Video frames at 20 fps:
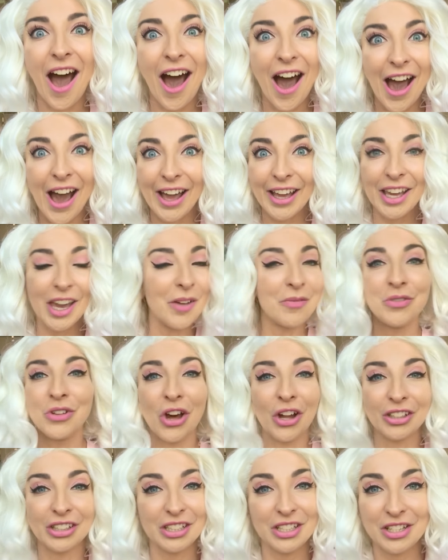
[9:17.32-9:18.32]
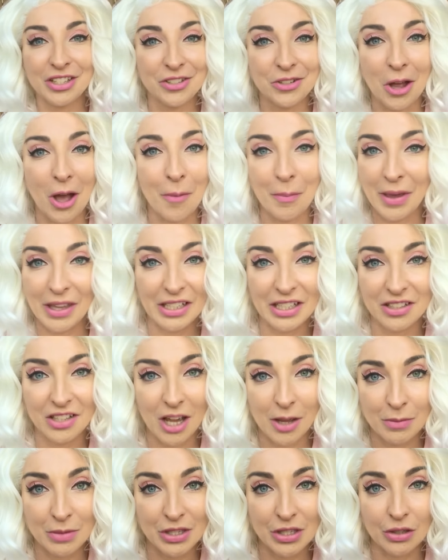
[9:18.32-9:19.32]
I am not going to stop
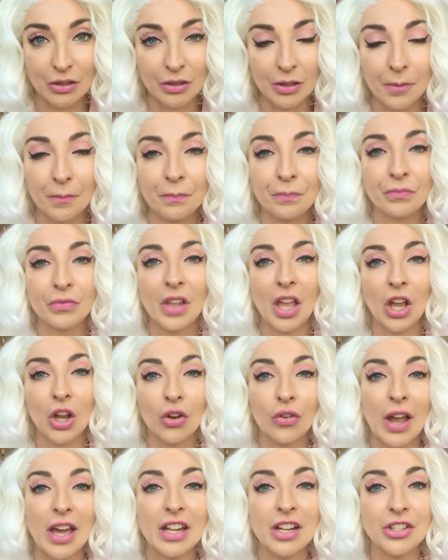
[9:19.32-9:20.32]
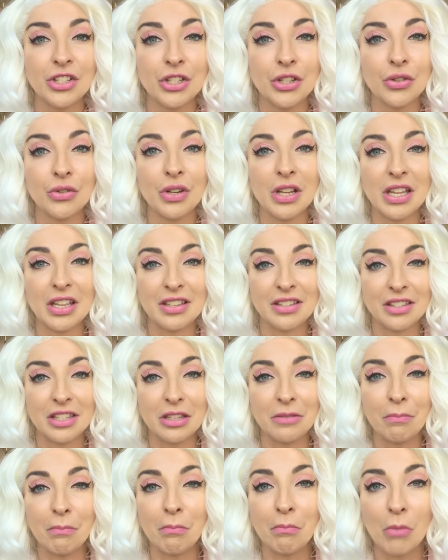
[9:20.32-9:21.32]
anytime soon. Gratitude is
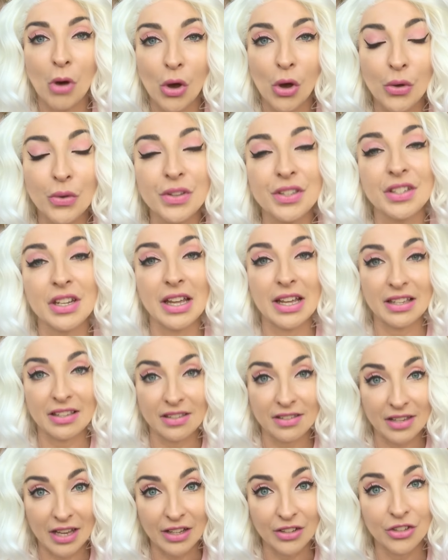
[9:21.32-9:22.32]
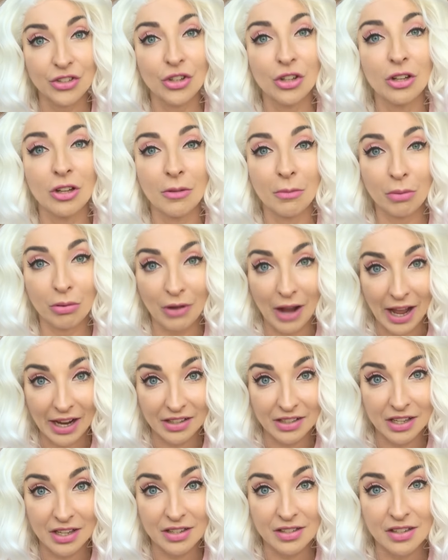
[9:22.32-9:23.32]
the most essential
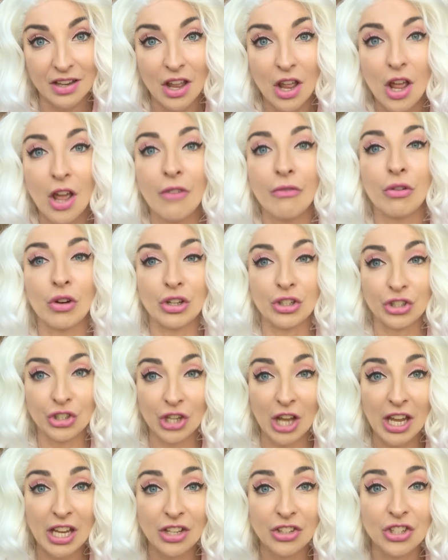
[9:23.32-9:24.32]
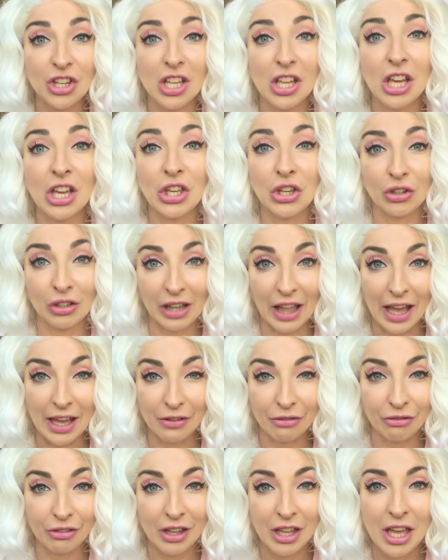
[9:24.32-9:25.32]
practice for changing your
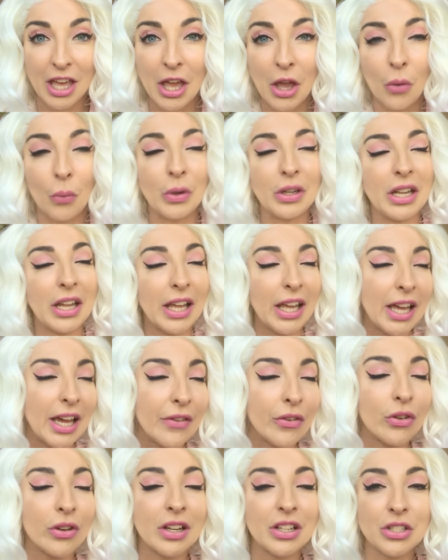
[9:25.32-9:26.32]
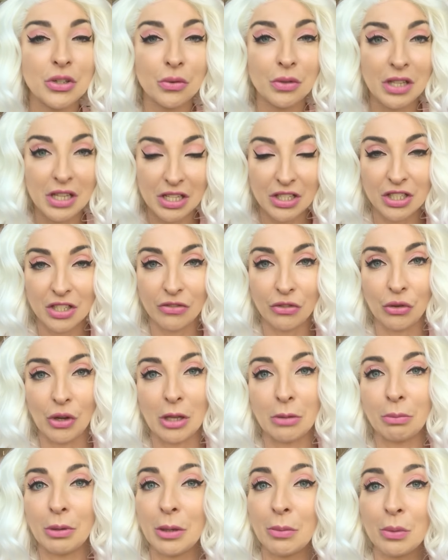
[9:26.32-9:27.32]
life. Whenever I do an interview
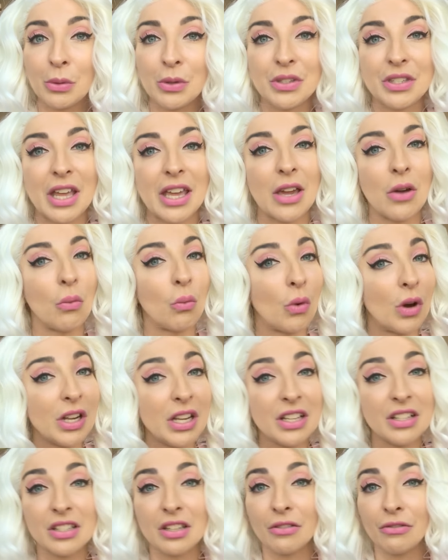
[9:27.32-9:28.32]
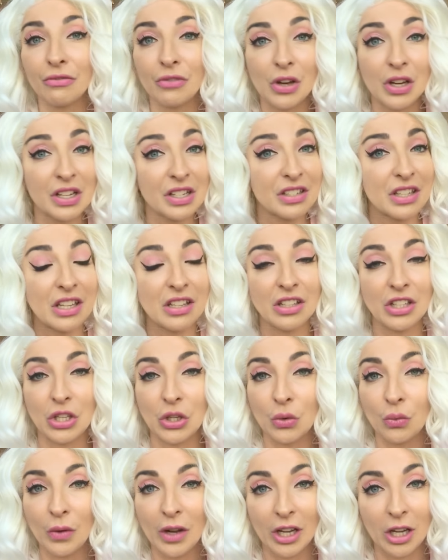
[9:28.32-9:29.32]
and people say, what is the first thing that
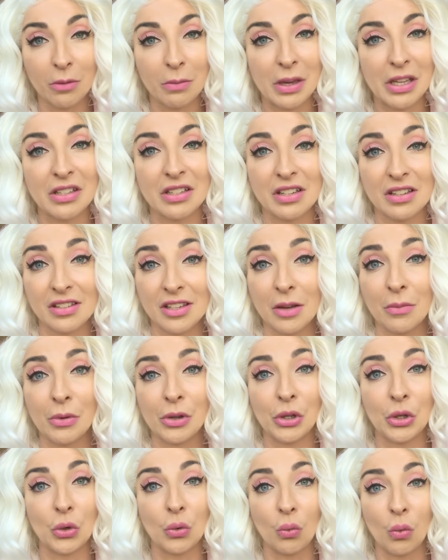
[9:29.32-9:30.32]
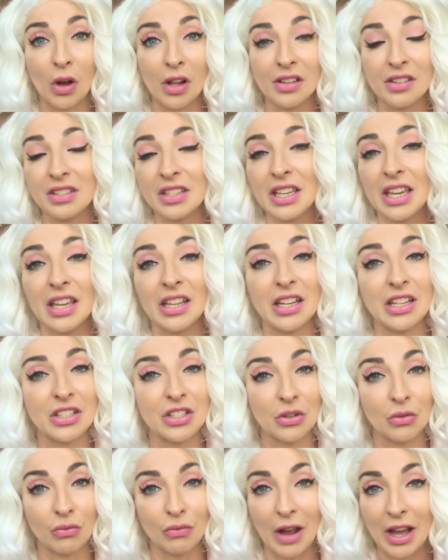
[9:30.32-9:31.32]
you recommend to someone who wants to get
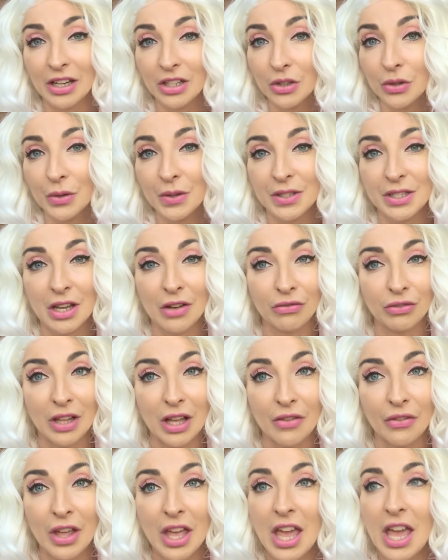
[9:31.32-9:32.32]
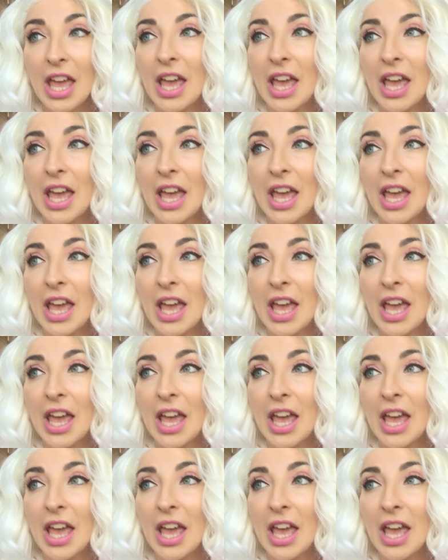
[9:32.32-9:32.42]
into radical self-love?